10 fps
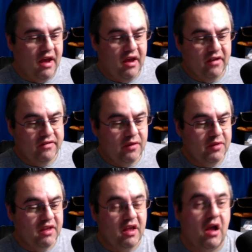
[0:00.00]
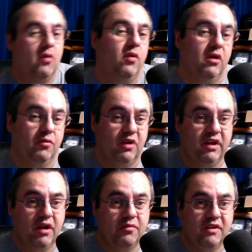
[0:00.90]
Something that I will bring
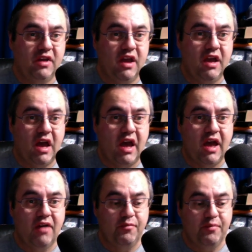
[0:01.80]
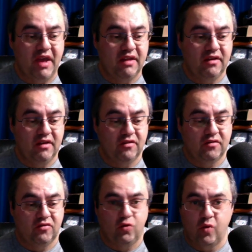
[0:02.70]
up today, I have made these
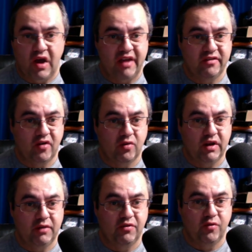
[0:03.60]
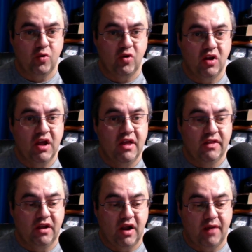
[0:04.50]
twice already before.
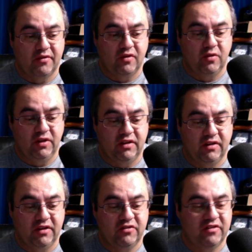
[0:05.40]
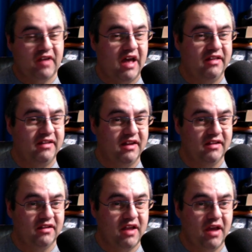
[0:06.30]
They're absolutely delicious. I
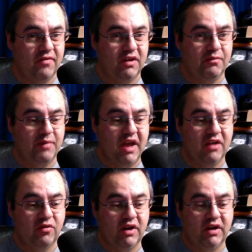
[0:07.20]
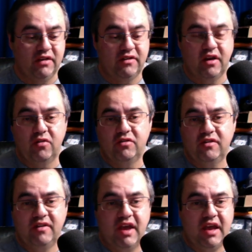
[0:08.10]
didn't have any made ready to go
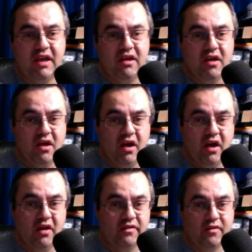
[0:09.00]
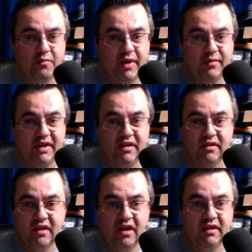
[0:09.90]
today, so maybe in
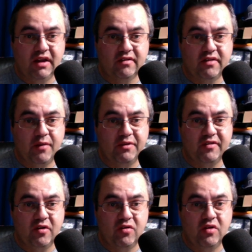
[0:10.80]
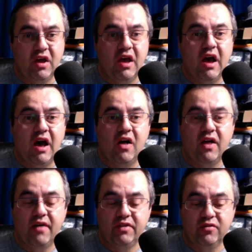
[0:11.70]
a next episode I'll
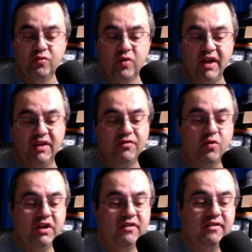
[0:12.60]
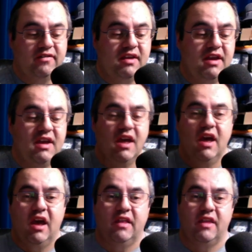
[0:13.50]
have these ready for you to see,
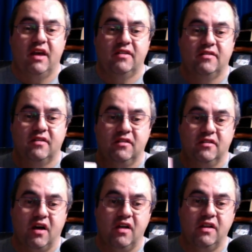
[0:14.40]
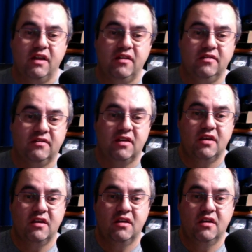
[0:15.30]
and that's Dolly's
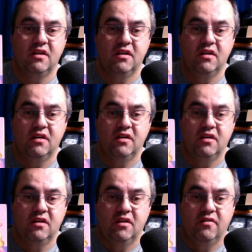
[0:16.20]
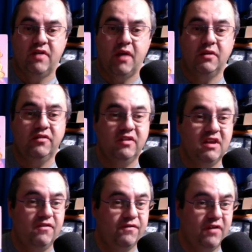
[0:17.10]

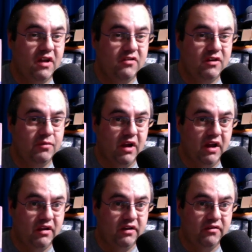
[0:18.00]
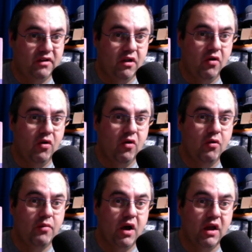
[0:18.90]
Fabulously Fudgy Brownies. And oh
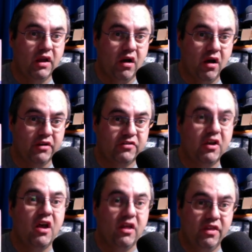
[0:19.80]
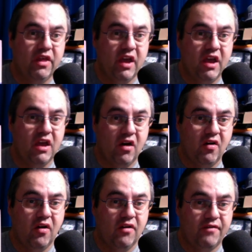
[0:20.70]
my gosh, they
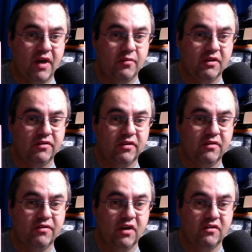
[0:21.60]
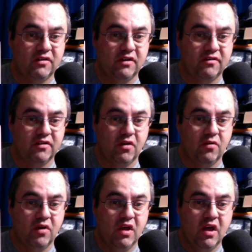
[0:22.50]
are fabulously fudgy. So
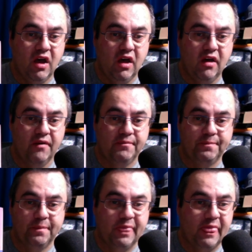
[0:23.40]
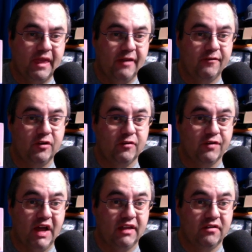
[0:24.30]
if you can
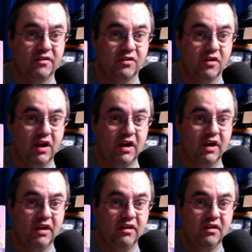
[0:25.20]
find these in your area,